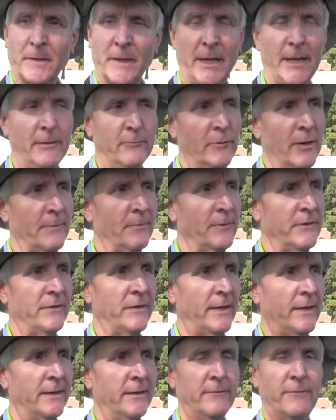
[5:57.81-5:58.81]
A
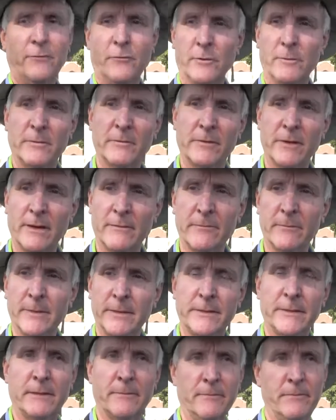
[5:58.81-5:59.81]
representative form of
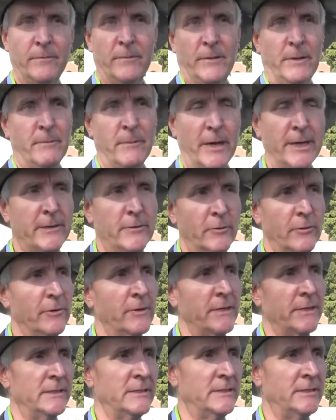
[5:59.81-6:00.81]
government. The
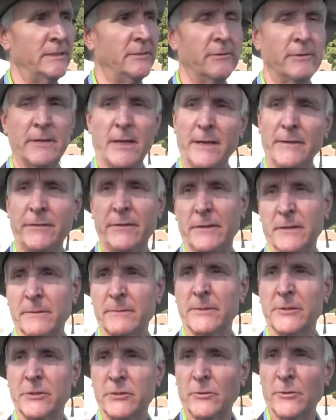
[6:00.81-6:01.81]
minority is tyrannizing the
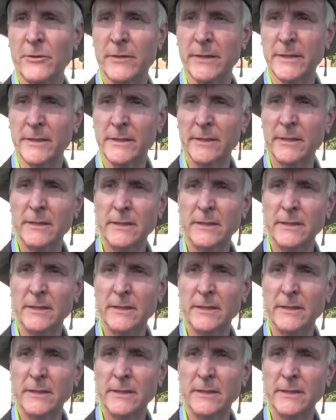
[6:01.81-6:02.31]
majority.